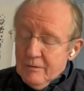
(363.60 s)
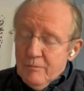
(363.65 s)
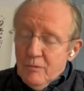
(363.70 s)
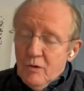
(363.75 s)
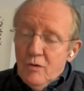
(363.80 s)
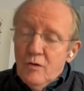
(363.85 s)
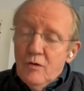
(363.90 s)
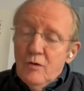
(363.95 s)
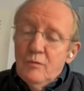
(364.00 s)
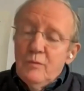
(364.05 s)
the
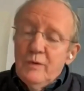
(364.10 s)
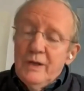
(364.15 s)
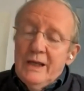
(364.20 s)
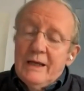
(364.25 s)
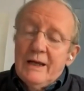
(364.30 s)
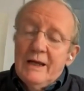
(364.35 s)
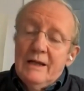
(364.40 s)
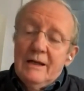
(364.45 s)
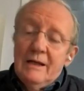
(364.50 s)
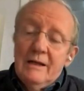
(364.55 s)
more we
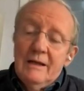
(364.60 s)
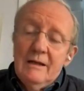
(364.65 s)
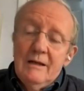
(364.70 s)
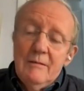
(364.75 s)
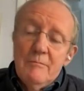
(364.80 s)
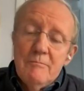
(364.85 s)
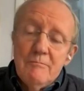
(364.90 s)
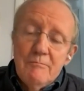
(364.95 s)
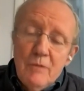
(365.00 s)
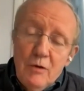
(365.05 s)
can
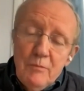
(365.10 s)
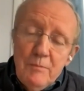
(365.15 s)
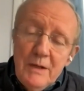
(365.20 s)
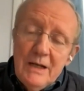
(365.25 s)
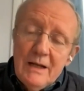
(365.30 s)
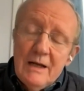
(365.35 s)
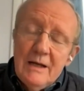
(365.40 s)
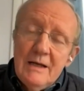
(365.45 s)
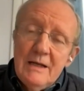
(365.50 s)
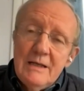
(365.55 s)

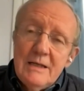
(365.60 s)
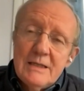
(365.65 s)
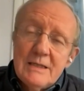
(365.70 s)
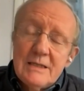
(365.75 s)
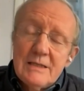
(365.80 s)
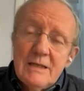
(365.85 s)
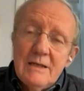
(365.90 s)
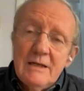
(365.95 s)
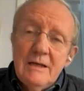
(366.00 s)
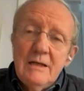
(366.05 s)

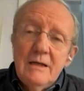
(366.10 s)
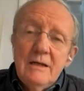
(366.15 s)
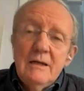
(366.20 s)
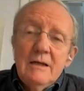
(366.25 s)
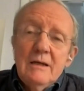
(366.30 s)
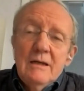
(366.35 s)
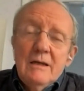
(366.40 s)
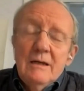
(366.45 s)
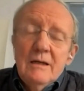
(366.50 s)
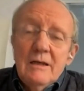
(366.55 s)
mobilize
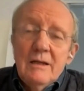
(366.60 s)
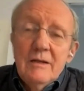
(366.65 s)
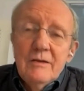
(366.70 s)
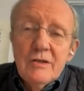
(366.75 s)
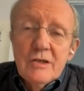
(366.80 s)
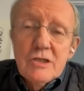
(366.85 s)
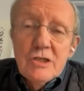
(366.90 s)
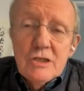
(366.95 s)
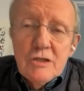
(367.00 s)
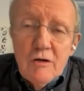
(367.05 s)

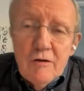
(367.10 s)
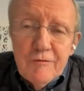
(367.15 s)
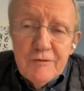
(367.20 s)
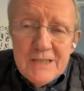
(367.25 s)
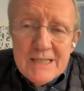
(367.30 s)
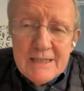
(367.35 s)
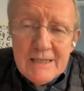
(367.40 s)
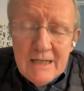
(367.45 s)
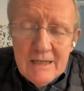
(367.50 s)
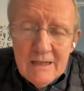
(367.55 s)
the
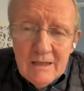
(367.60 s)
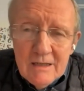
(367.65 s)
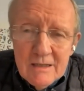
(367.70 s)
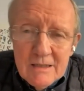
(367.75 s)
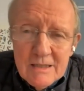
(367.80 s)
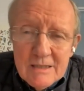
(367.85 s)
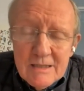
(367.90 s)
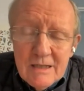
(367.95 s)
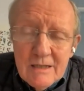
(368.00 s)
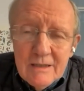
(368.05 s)
soft
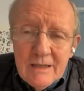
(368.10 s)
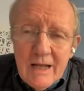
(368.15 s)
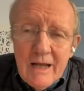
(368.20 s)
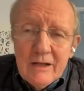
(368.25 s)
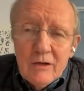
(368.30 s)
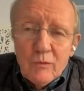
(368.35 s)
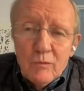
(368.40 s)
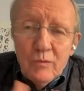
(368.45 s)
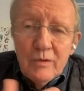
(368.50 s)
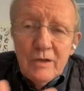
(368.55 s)
skills
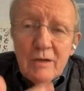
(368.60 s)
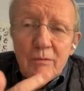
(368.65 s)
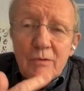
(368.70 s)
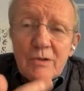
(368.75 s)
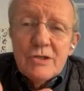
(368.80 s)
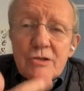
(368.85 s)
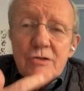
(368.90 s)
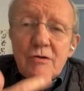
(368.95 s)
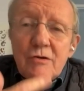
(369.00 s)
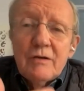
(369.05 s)
that Runa
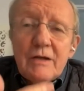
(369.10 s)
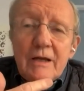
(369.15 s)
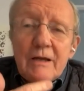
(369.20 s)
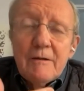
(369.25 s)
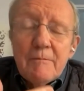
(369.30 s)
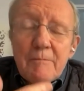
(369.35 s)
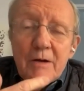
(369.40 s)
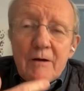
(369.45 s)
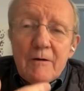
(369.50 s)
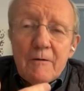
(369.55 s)
was
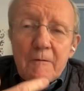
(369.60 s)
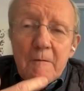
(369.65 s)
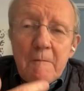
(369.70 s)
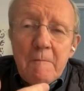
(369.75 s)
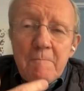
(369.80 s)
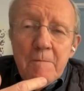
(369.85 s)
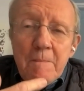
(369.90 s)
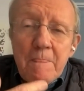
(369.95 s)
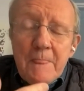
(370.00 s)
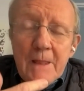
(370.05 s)
talking about.
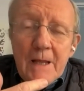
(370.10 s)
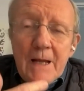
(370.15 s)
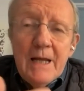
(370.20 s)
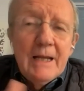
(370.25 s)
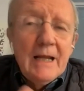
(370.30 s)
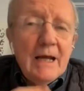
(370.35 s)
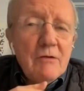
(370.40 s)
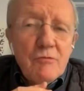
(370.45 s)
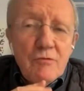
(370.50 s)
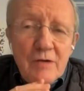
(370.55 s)

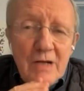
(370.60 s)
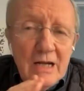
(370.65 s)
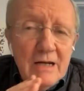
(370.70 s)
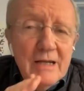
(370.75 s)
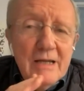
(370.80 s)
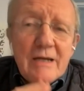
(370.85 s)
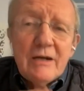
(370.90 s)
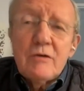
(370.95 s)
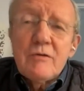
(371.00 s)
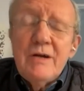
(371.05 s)
And I
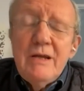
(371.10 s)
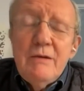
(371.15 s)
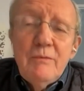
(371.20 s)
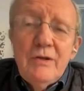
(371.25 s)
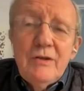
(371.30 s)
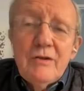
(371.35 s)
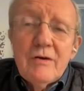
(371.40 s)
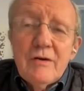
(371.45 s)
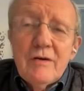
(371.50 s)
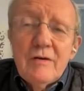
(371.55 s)
really agree
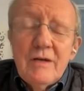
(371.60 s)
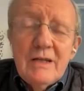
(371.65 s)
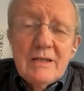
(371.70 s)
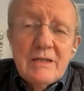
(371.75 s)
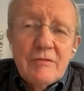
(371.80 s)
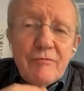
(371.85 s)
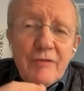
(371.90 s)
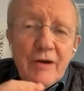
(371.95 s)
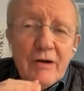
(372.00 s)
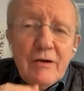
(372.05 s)
with her.
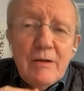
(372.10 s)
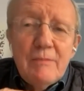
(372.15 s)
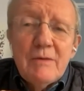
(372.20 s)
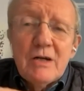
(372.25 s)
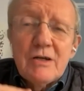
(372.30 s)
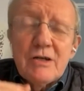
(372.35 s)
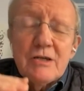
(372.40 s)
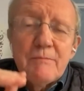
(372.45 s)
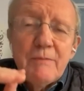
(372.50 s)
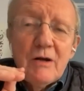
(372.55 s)
It's very
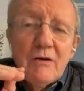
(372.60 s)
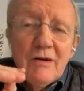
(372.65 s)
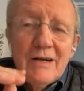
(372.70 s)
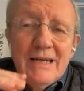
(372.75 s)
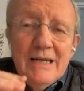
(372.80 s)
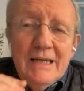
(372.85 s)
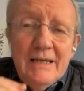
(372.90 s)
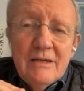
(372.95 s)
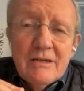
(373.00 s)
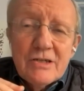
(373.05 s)
much about
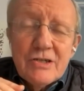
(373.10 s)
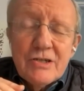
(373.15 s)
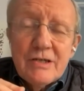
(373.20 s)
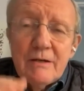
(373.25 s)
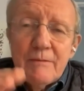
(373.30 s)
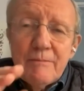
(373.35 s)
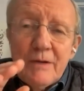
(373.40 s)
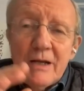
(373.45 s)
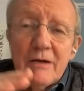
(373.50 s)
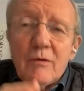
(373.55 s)

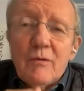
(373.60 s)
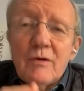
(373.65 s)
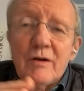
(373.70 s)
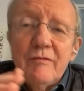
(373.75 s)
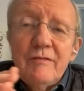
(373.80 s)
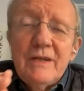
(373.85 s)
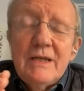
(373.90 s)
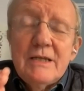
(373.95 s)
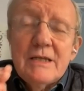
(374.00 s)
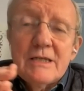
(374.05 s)
leadership at all
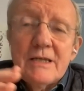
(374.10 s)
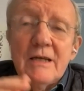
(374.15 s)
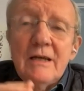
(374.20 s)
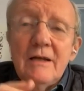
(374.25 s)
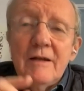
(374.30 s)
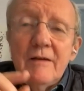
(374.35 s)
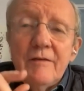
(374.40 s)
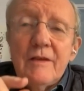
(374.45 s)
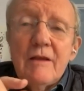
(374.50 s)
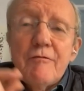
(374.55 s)
of these
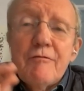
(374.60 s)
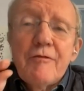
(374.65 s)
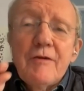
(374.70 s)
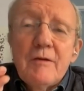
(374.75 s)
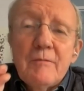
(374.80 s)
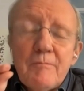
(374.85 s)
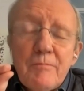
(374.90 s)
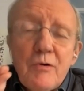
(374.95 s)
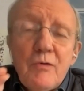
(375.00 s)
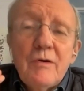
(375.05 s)

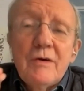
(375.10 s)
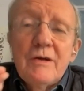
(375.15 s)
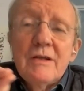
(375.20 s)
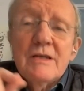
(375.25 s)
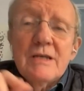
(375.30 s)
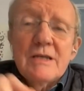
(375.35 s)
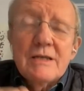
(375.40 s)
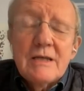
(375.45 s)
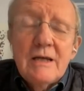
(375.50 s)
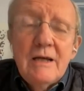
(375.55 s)
different
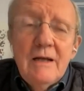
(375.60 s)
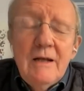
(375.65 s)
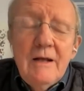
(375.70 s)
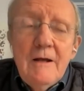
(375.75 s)
points